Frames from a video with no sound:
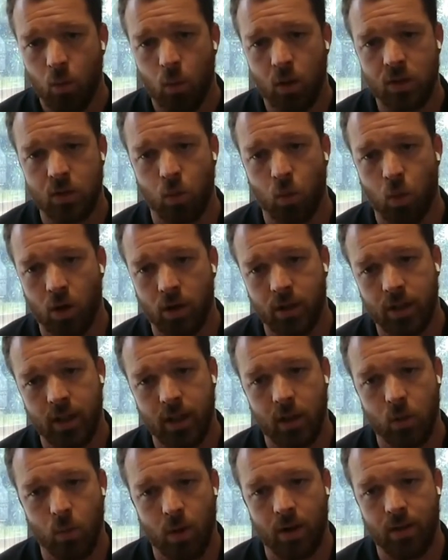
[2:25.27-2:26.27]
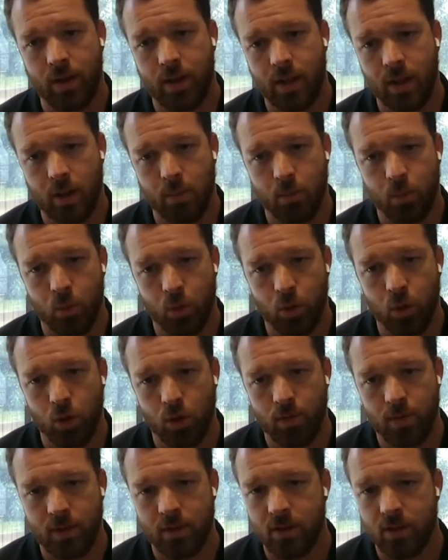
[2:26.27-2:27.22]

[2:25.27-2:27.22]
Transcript: what's working and where they can improve.